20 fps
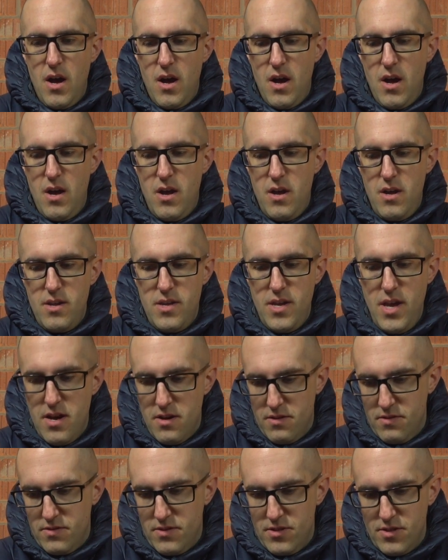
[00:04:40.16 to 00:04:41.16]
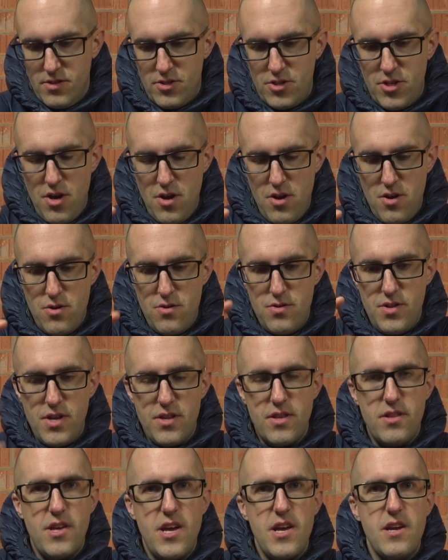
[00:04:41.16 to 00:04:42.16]
Yeah. So the
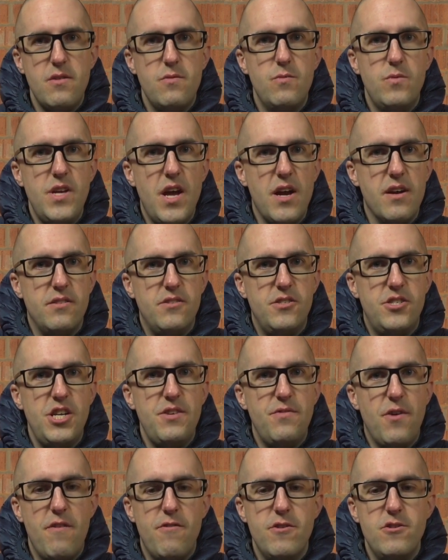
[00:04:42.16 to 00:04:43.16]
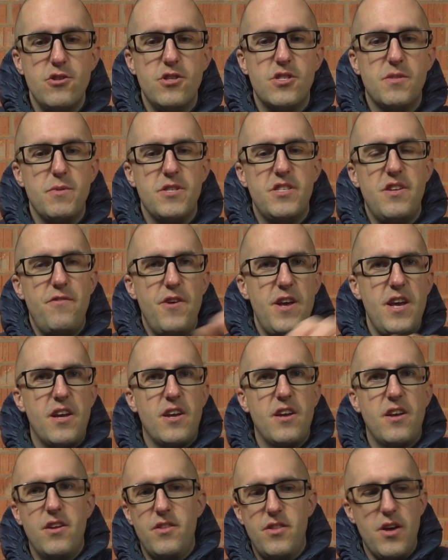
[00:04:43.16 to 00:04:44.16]
other thing, yeah, G500
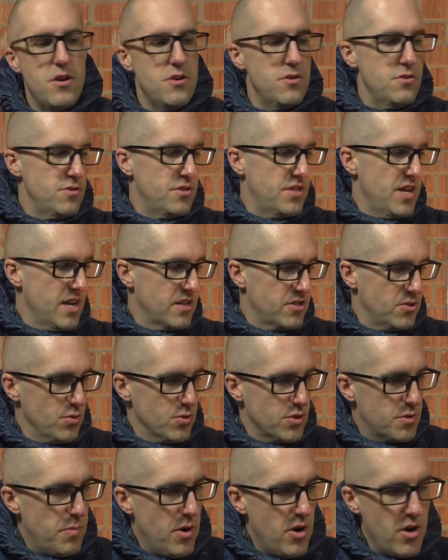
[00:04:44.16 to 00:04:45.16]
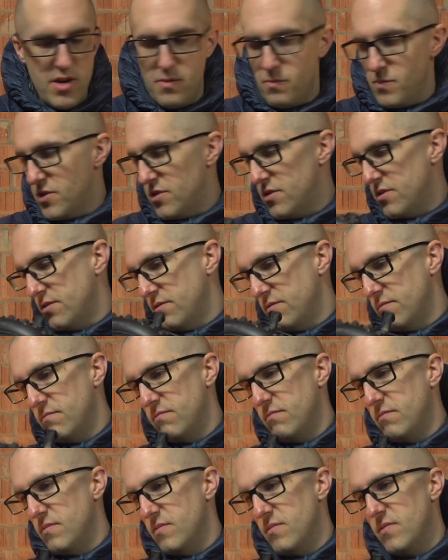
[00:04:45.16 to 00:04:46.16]
specific. Those exhaust pipes,
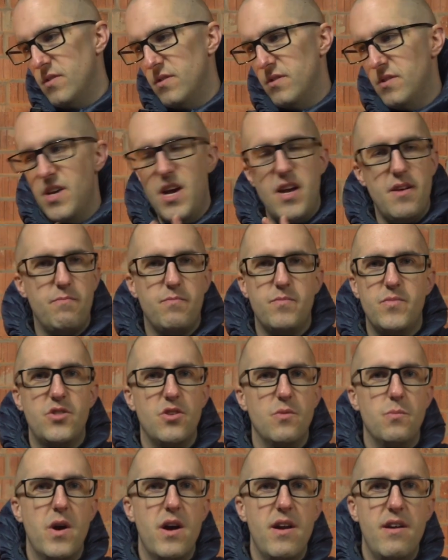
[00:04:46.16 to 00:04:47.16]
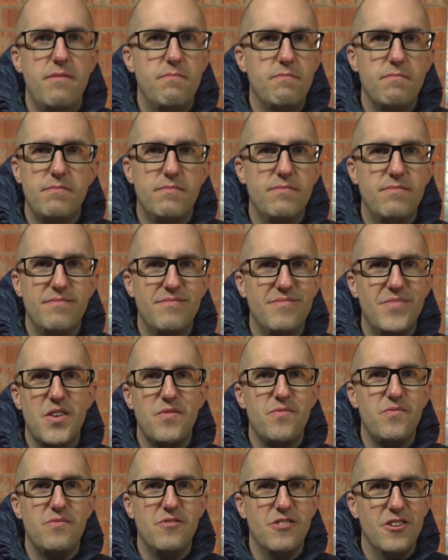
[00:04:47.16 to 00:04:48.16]
they're somewhere.
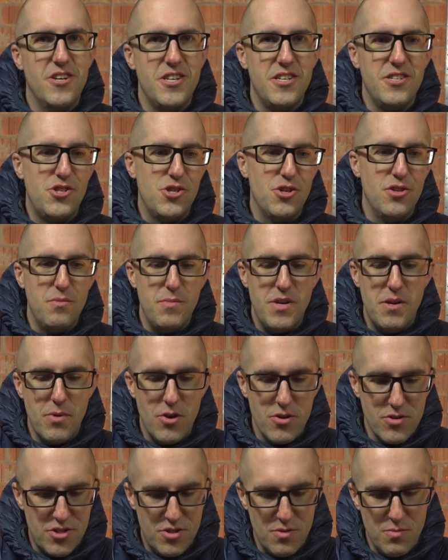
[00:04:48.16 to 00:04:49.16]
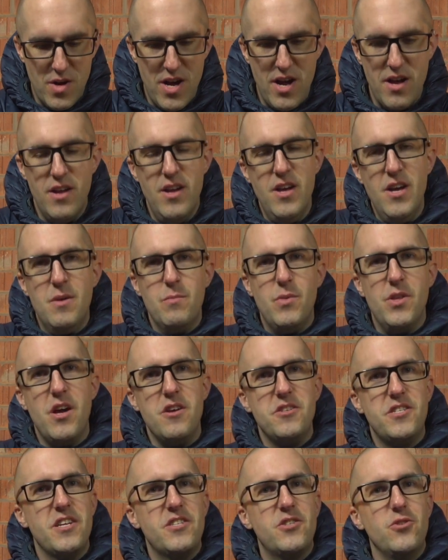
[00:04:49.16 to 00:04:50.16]
I've like chucked them in a box somewhere. But
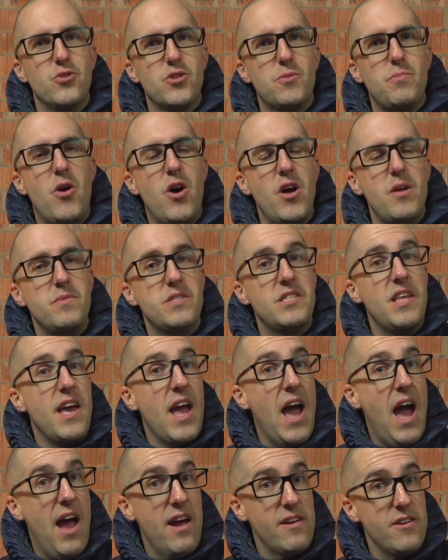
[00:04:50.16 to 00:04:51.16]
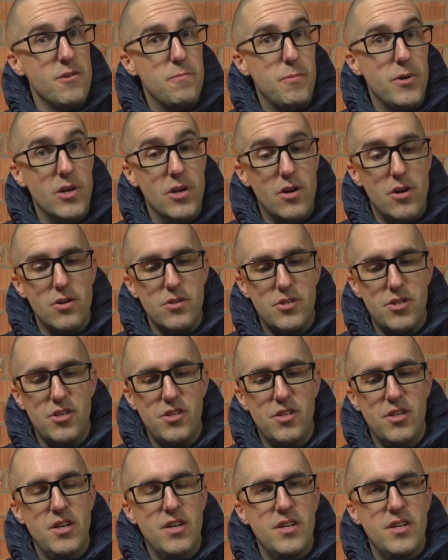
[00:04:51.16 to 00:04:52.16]
those exhaust pipes, they hang up a lot.
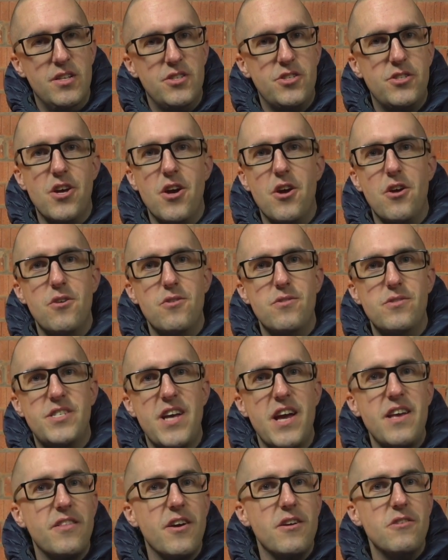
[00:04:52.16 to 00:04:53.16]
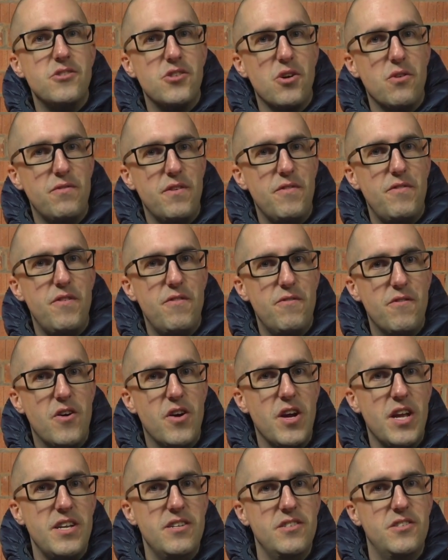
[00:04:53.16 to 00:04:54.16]
So take those off if you
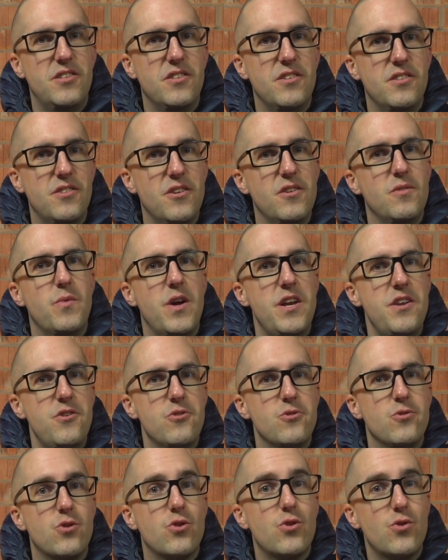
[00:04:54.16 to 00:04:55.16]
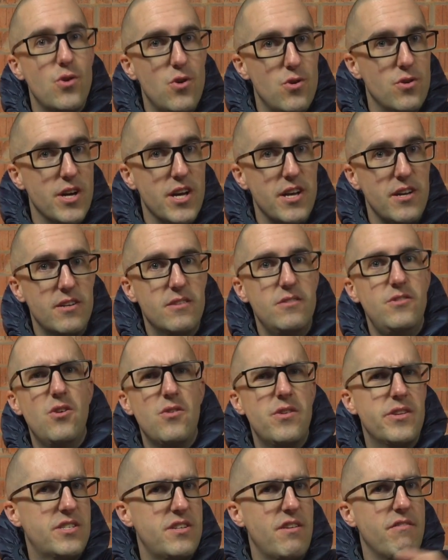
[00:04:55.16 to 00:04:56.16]
find that when you're crawling,
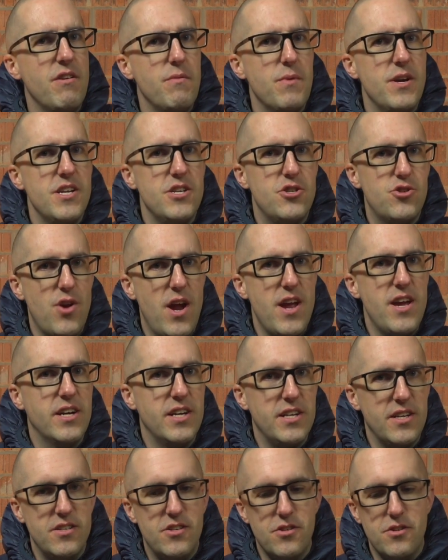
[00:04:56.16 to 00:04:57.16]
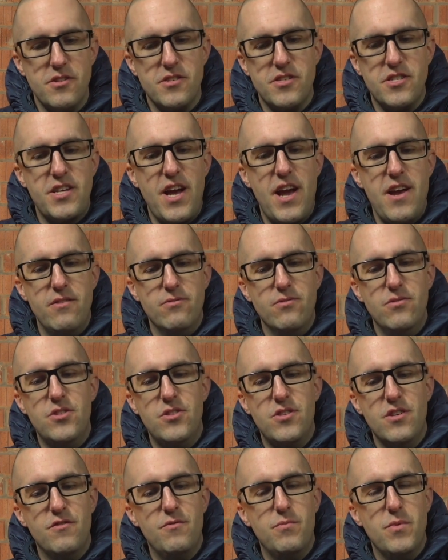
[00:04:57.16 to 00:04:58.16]
not necessarily when you're trailing and doing scale
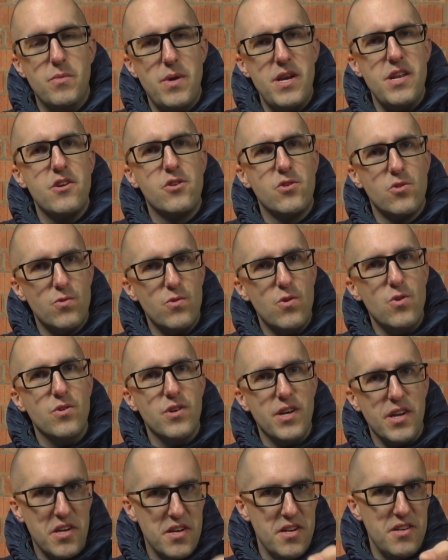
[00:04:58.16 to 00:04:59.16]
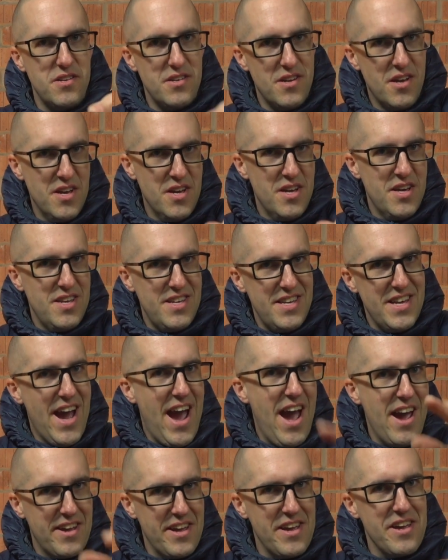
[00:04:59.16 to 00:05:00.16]
stuff, but when you're crawling and you're
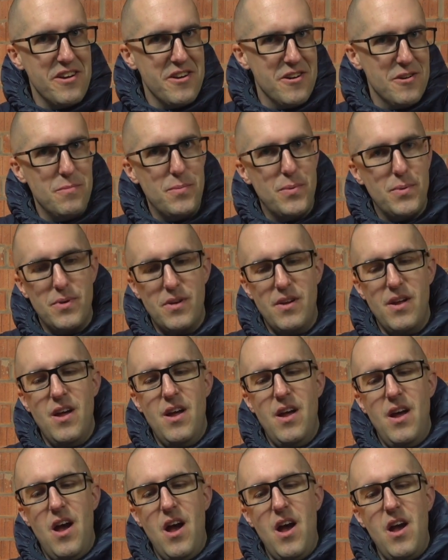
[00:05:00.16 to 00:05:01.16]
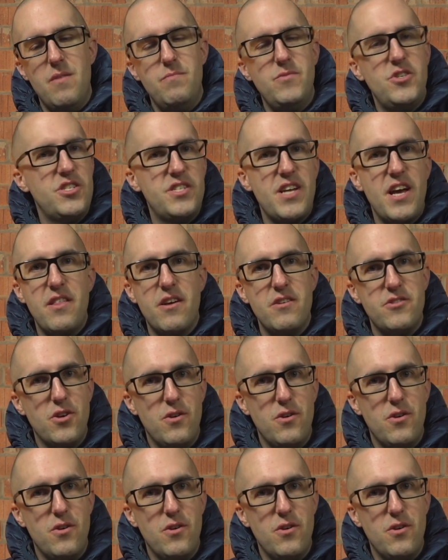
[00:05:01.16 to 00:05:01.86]
hanging up, just take those